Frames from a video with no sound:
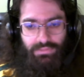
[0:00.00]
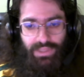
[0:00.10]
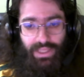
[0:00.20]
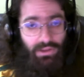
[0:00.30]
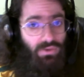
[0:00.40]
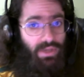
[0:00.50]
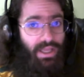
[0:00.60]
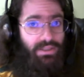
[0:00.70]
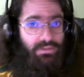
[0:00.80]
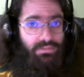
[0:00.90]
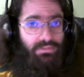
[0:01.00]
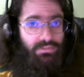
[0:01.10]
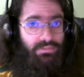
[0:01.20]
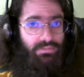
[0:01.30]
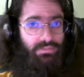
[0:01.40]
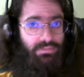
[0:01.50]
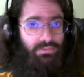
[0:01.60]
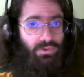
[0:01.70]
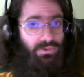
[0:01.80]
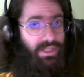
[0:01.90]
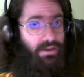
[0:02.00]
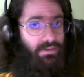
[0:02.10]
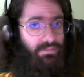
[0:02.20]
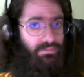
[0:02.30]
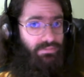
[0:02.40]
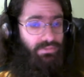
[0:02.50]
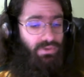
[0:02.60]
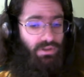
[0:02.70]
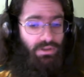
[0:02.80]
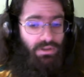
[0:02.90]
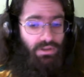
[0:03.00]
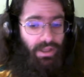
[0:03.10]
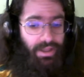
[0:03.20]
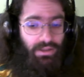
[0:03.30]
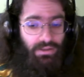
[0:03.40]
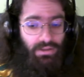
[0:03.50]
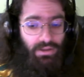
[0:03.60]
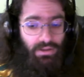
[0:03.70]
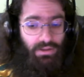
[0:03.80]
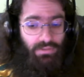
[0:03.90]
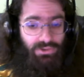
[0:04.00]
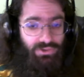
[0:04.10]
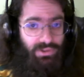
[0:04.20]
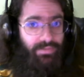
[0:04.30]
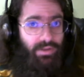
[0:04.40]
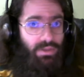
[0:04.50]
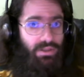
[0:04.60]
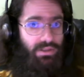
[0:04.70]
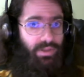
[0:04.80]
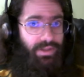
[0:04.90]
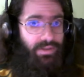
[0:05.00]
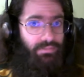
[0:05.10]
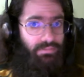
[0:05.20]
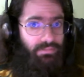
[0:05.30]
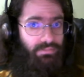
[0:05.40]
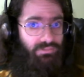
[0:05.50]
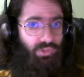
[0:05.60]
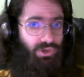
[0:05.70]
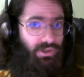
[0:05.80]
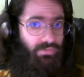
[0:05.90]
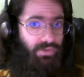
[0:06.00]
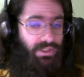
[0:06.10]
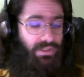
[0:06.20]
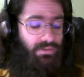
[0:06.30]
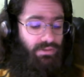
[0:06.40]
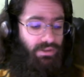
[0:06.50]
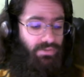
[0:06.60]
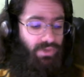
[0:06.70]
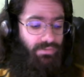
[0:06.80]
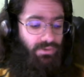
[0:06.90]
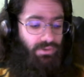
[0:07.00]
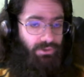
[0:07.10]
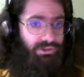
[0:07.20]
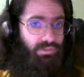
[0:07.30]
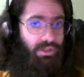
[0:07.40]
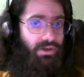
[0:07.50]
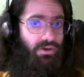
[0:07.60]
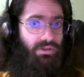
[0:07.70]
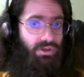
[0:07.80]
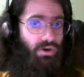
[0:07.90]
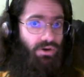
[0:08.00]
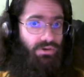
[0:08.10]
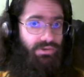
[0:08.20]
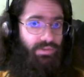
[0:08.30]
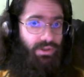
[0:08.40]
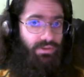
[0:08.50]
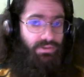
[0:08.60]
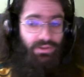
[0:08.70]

locate those data and retrieve them and display them. It's pretty convenient. Like if you have a music player in the car or something,